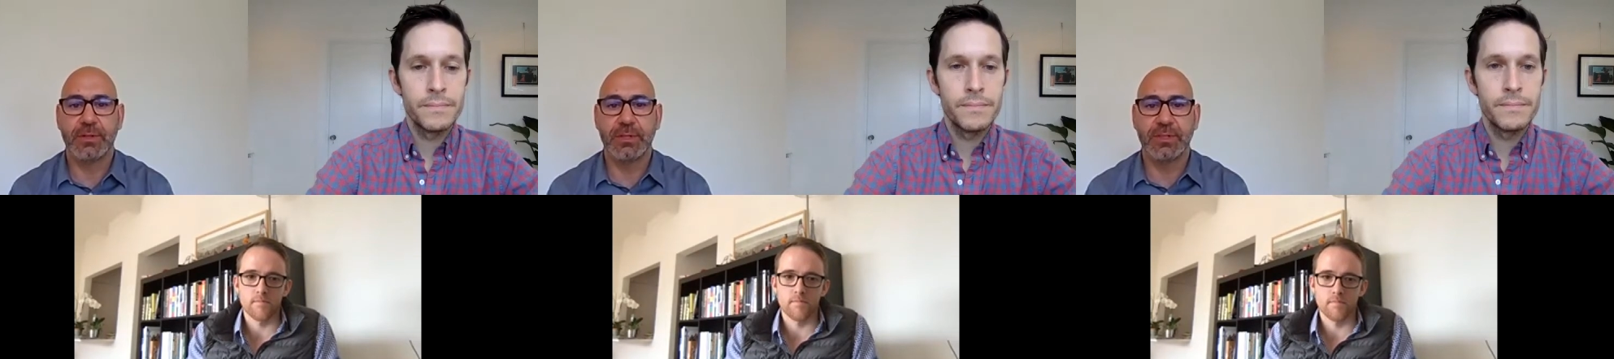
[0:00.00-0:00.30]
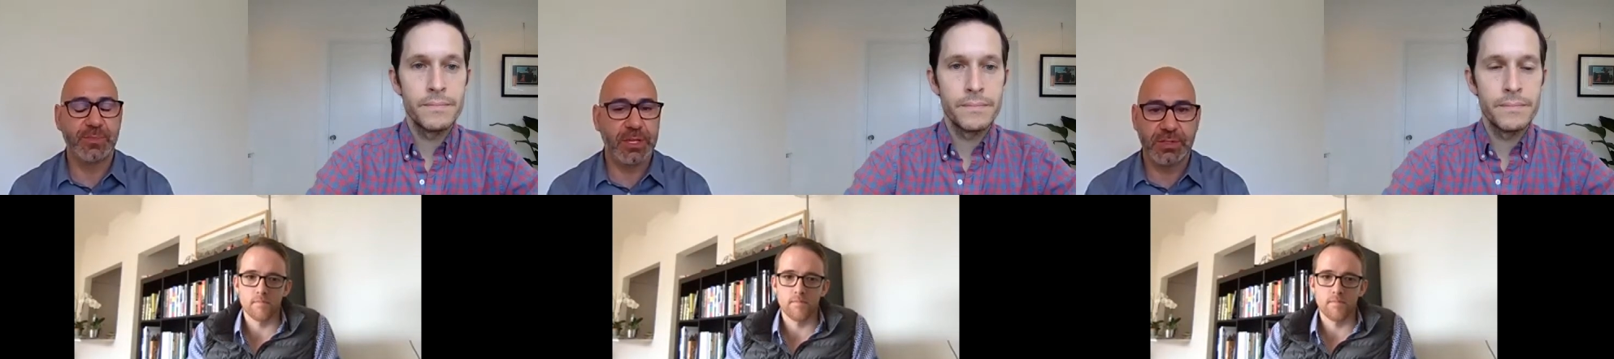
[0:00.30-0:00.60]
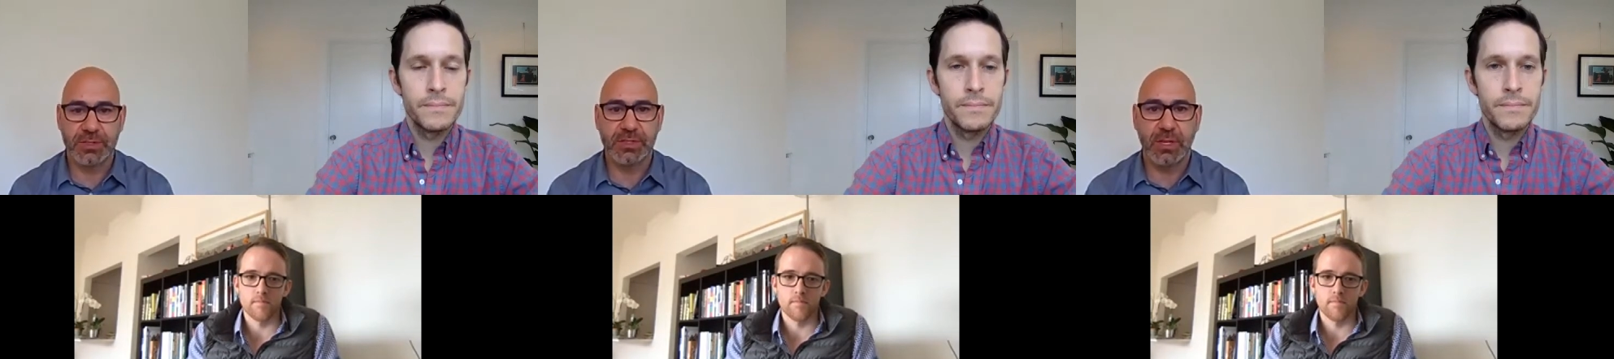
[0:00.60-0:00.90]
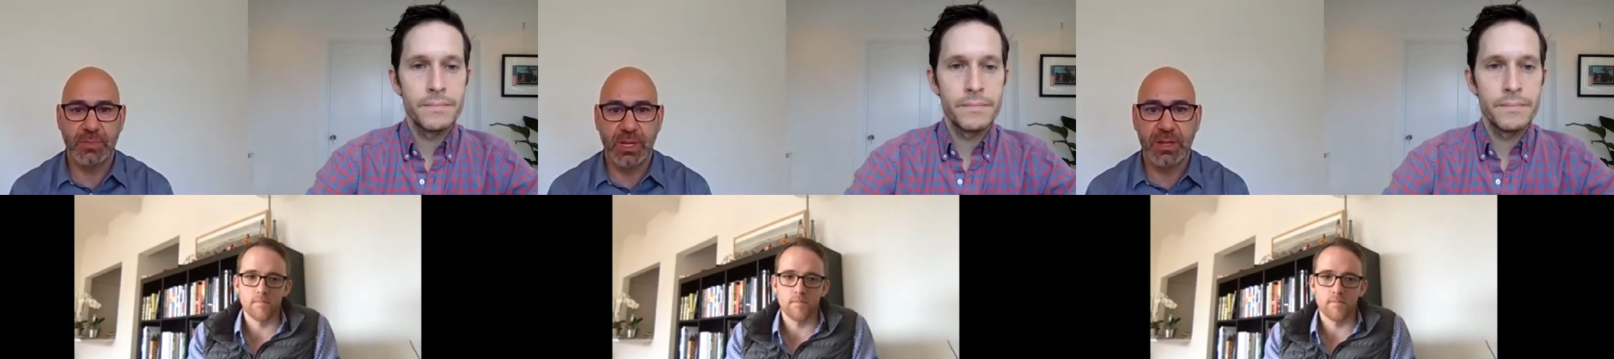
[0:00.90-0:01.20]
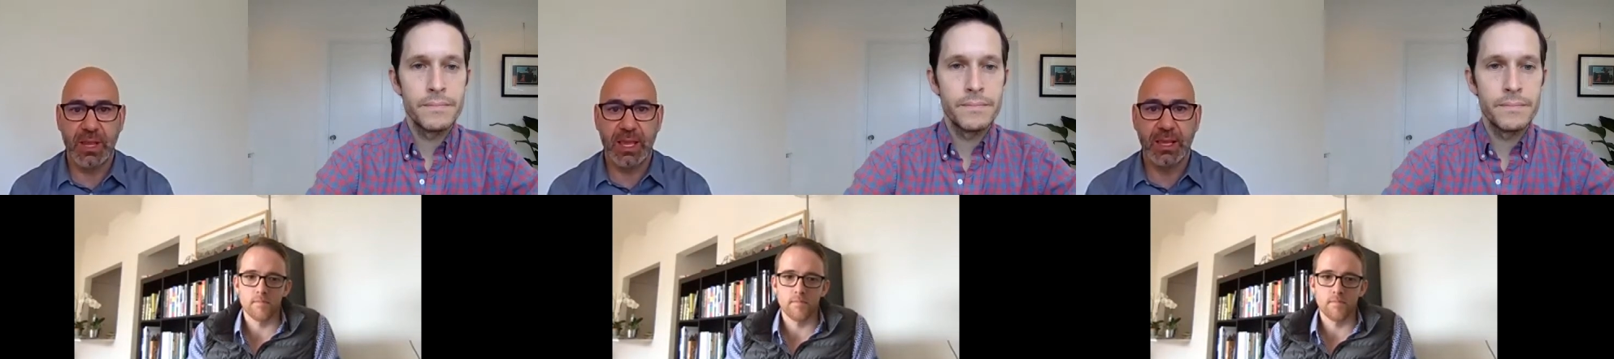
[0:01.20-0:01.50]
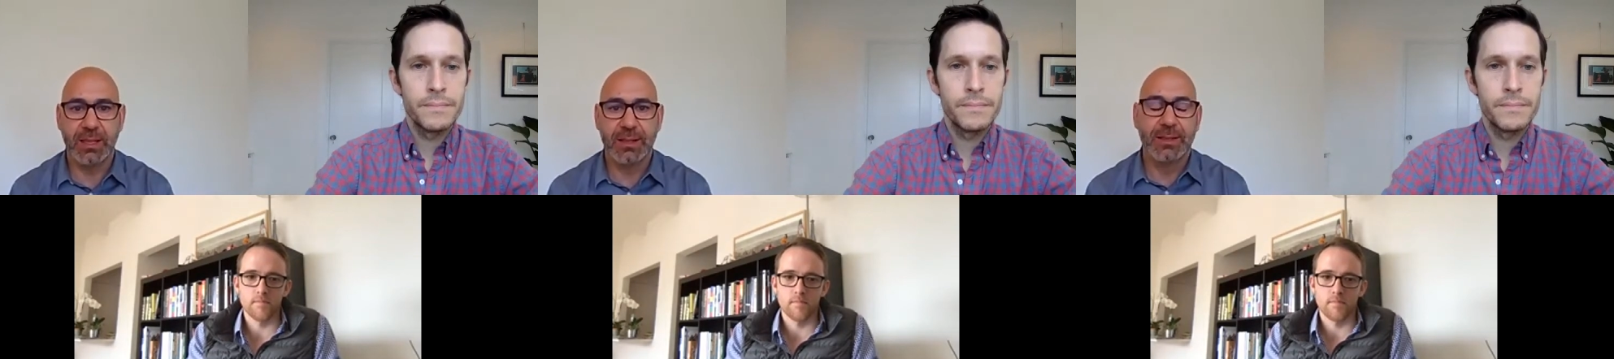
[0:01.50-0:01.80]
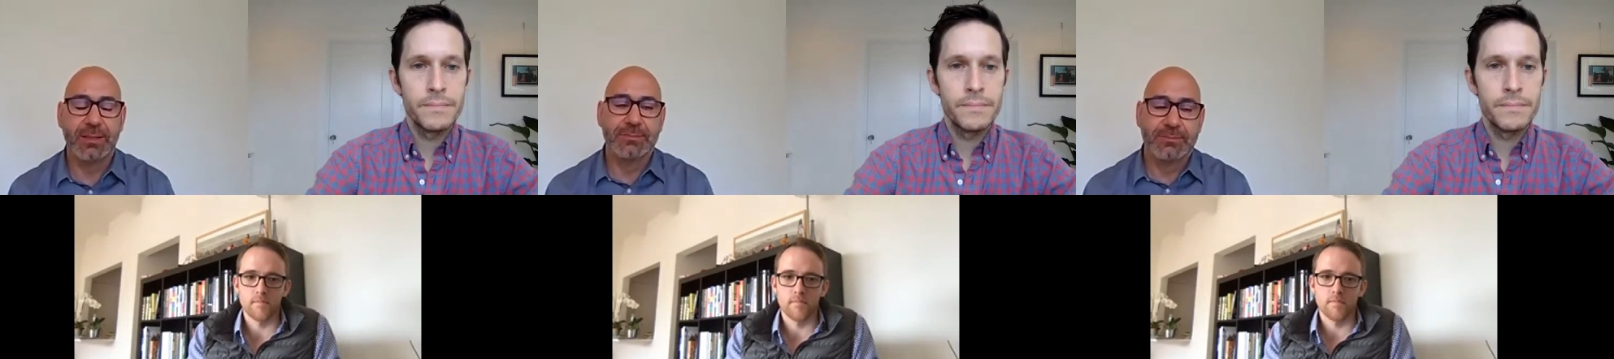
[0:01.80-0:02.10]
Speaker 1: inspections on Monday.
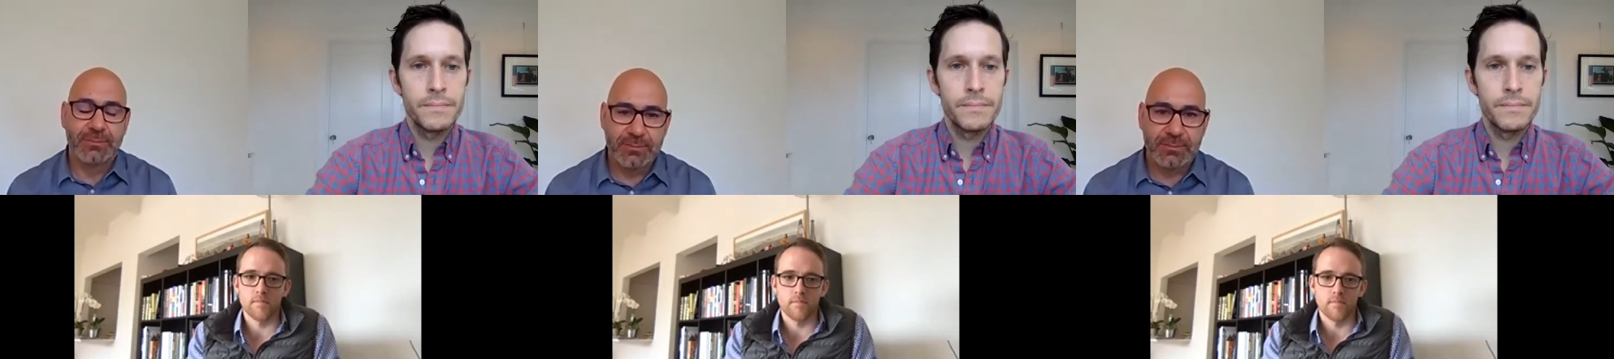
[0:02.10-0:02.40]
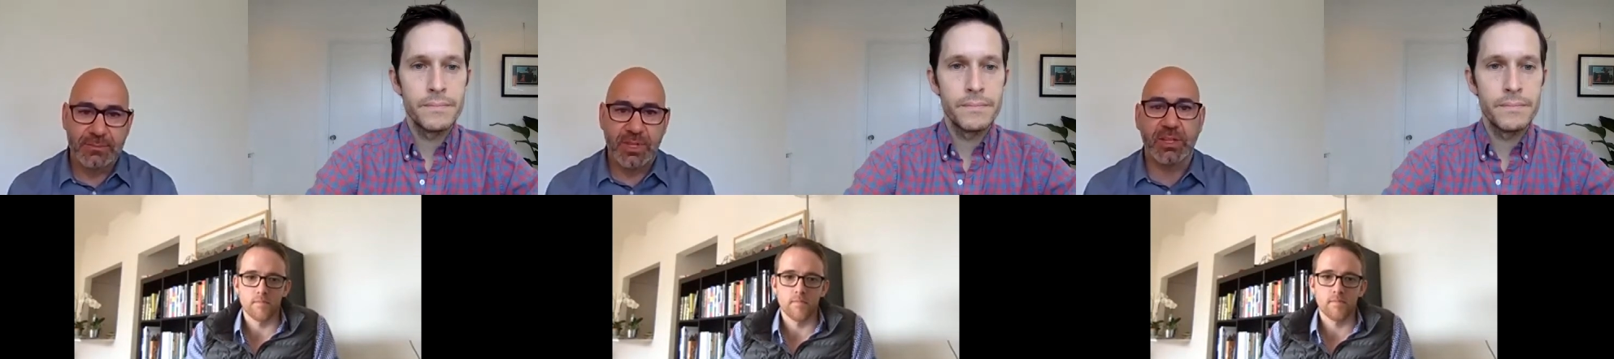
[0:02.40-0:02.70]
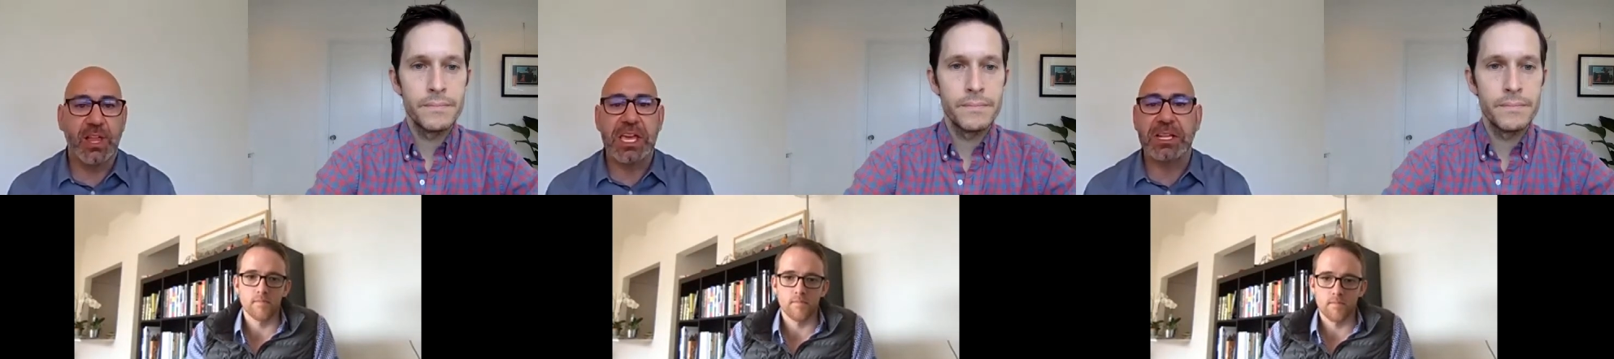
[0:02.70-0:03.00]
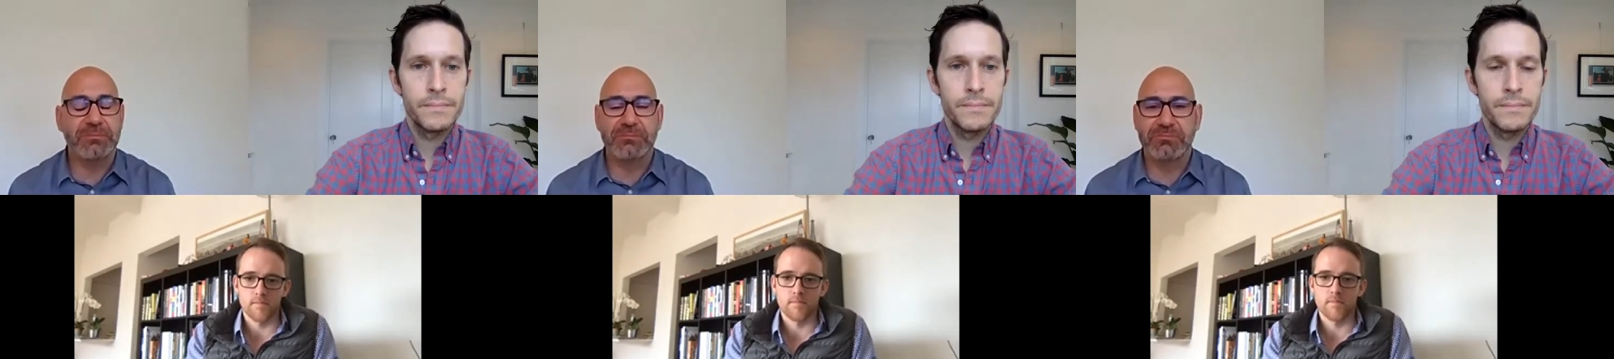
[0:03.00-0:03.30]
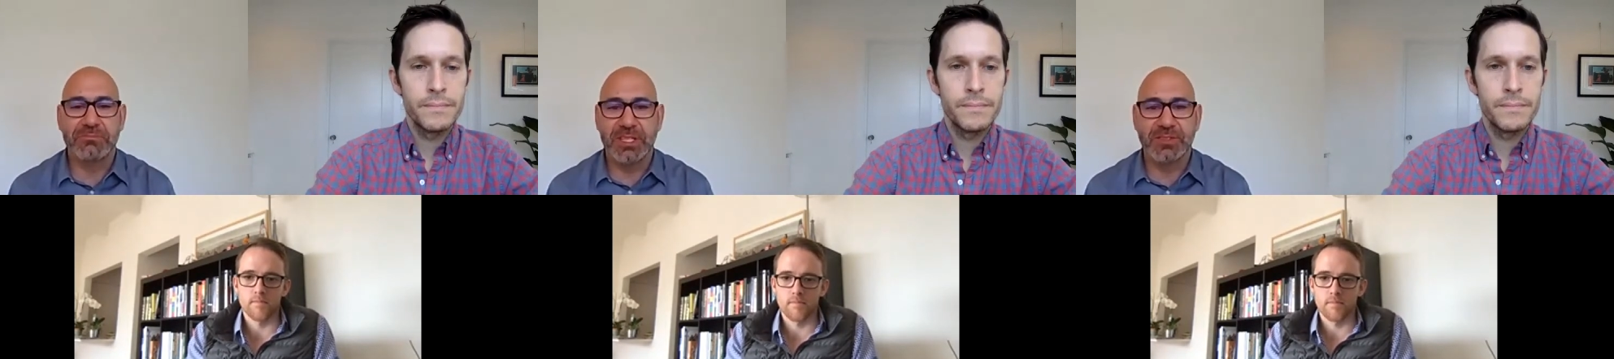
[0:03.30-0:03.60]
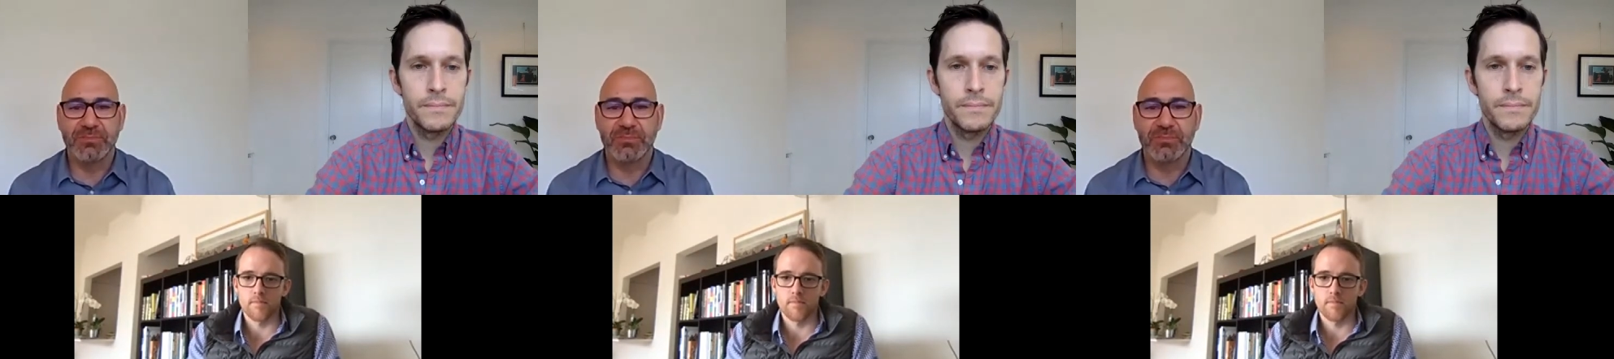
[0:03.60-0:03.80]
The client is